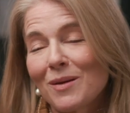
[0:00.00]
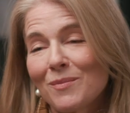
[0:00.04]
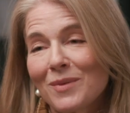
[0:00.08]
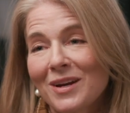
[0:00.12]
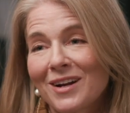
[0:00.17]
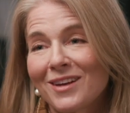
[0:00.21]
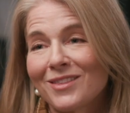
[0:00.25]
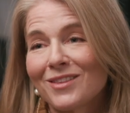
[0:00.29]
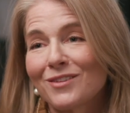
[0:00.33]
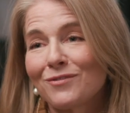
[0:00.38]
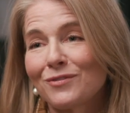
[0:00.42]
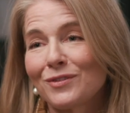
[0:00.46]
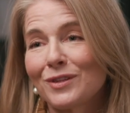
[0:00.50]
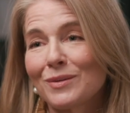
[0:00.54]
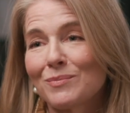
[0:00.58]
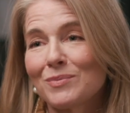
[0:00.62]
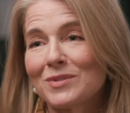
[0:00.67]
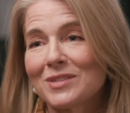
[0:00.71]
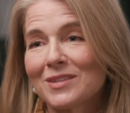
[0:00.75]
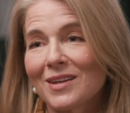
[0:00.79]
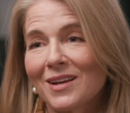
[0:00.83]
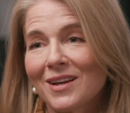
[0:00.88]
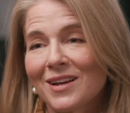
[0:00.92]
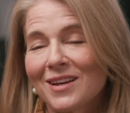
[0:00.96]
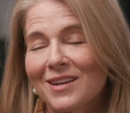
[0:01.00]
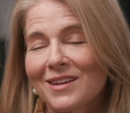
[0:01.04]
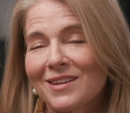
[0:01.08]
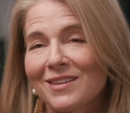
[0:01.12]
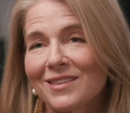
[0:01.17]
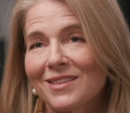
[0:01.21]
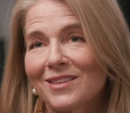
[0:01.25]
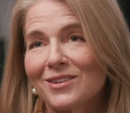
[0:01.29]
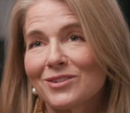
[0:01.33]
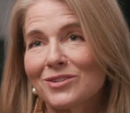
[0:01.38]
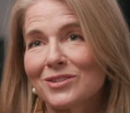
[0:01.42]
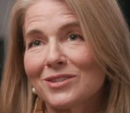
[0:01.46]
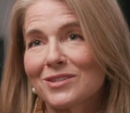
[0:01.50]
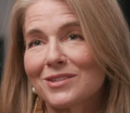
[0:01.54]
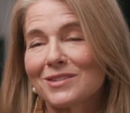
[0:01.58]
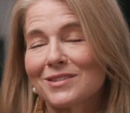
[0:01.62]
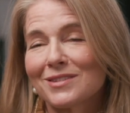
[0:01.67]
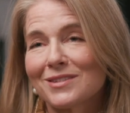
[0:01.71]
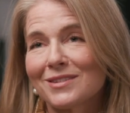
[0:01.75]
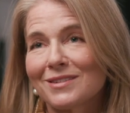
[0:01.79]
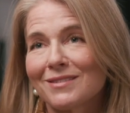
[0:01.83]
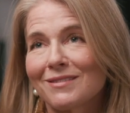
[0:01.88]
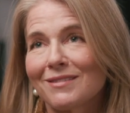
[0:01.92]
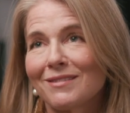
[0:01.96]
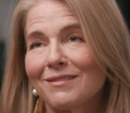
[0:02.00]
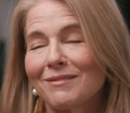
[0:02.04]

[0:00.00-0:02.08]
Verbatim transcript: I mean, on the flip side, there's this,